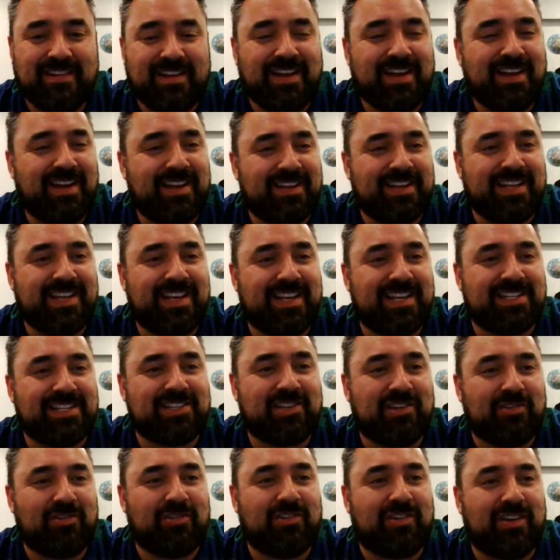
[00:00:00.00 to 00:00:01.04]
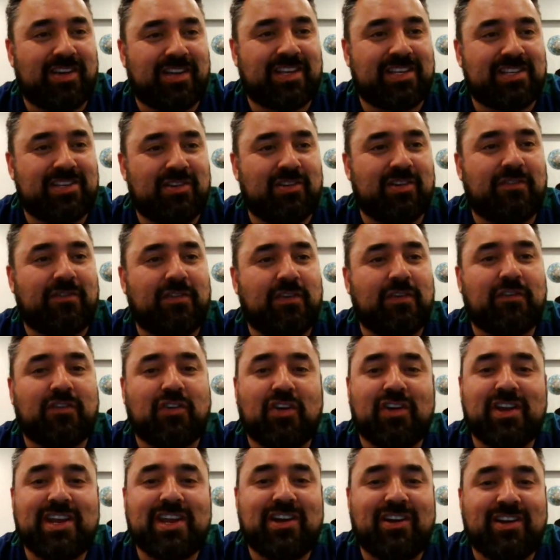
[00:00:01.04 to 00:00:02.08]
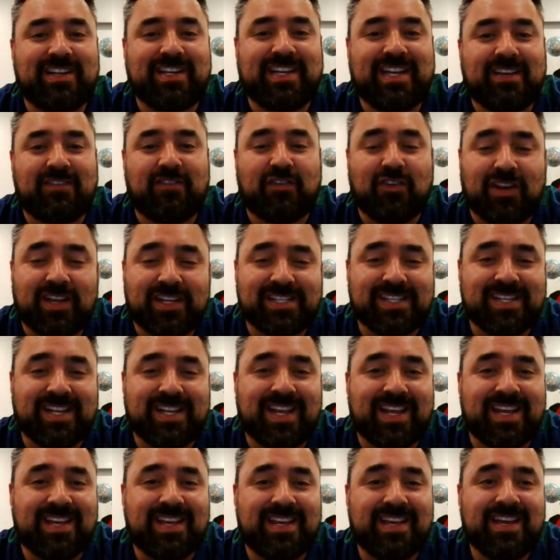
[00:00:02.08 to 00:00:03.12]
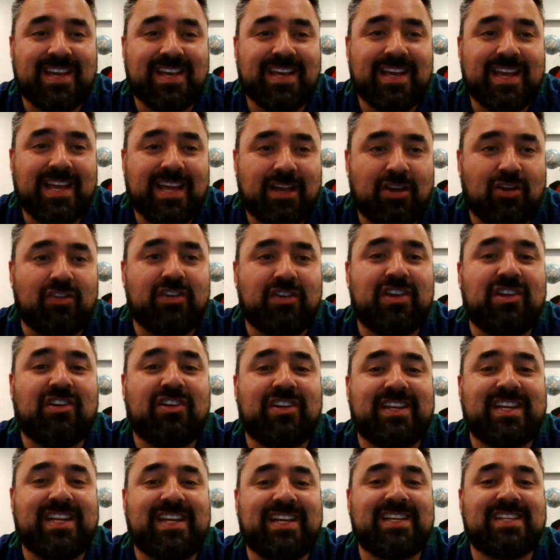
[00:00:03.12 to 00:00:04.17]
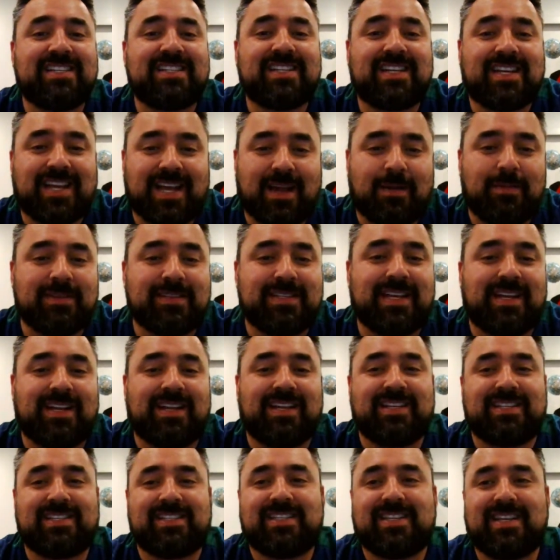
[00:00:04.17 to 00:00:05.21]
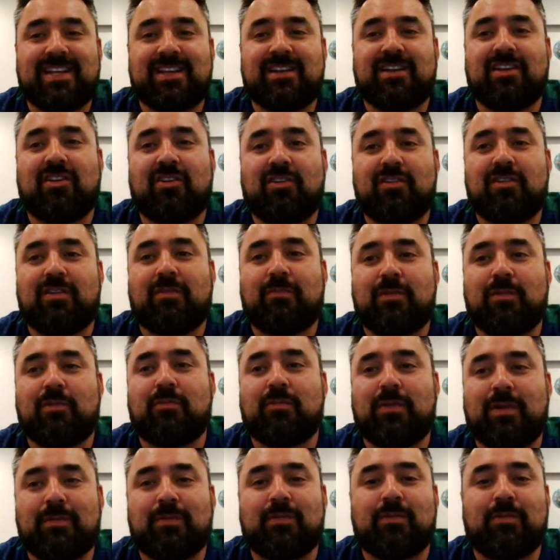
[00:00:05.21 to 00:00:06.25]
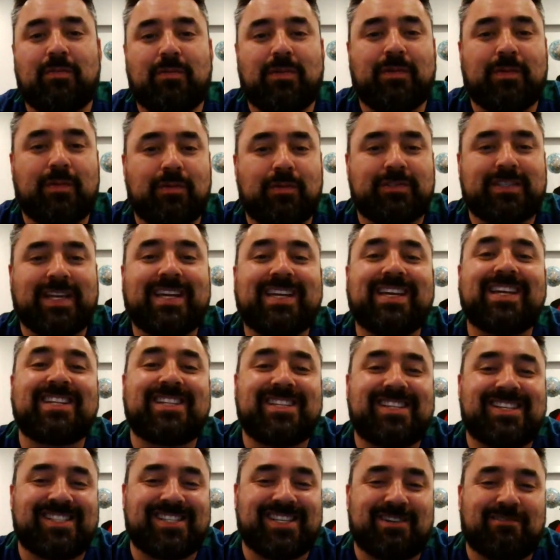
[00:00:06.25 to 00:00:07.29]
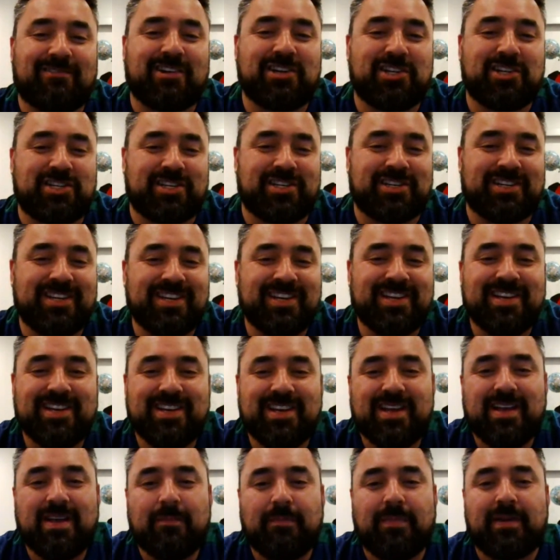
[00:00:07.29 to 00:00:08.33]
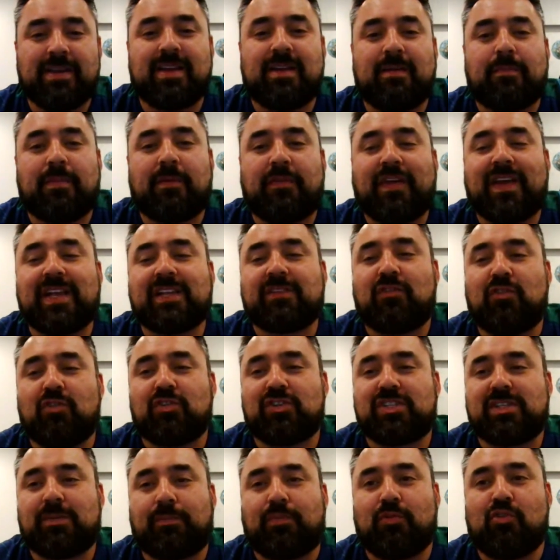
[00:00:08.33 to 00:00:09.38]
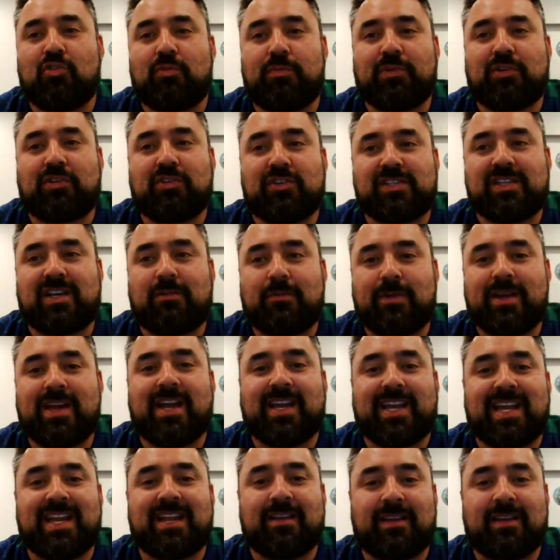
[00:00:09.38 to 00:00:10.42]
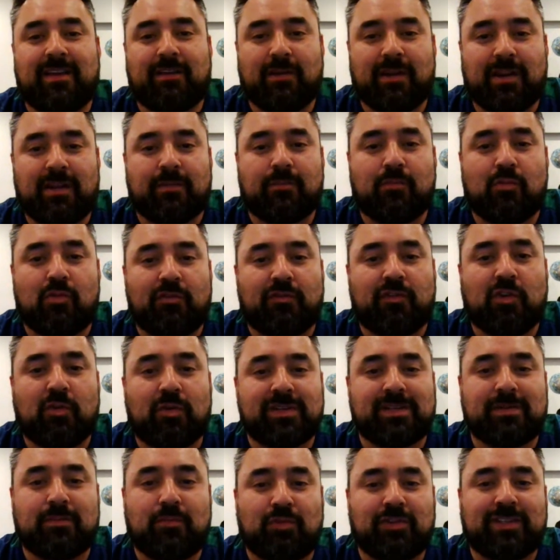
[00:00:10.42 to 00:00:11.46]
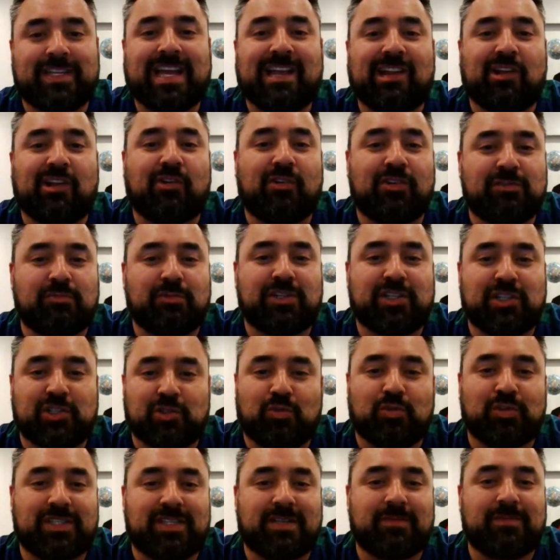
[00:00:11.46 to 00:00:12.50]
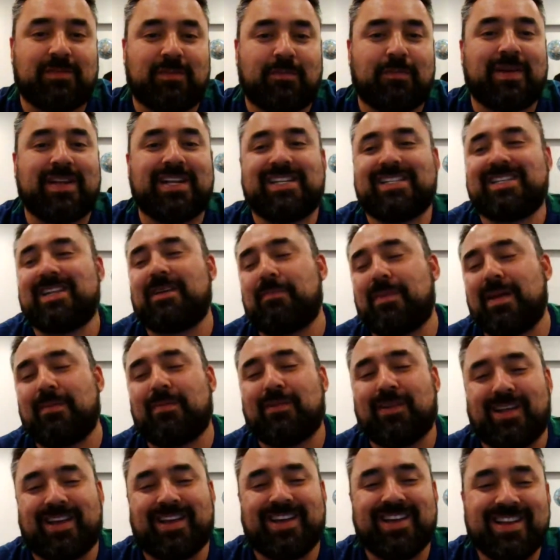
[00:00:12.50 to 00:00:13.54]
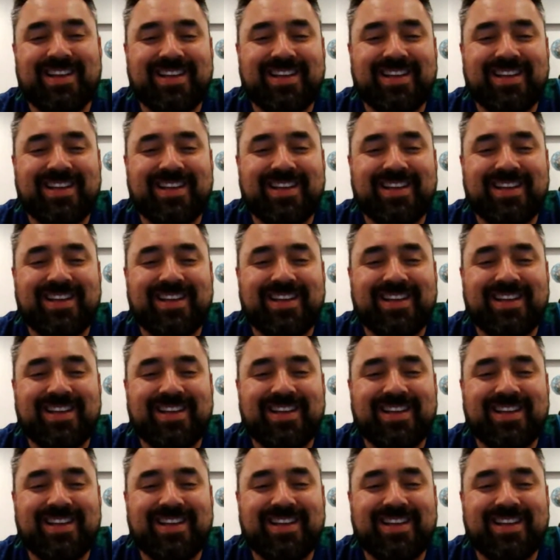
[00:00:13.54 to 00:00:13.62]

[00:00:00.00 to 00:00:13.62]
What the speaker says: hard, yeah. So if you've got any idea, if you're listening, got any ideas, come and tell us, and we'll take it into consideration. But thanks for all your support, because we are getting more viewers and more downloads, which is awesome. It means that people are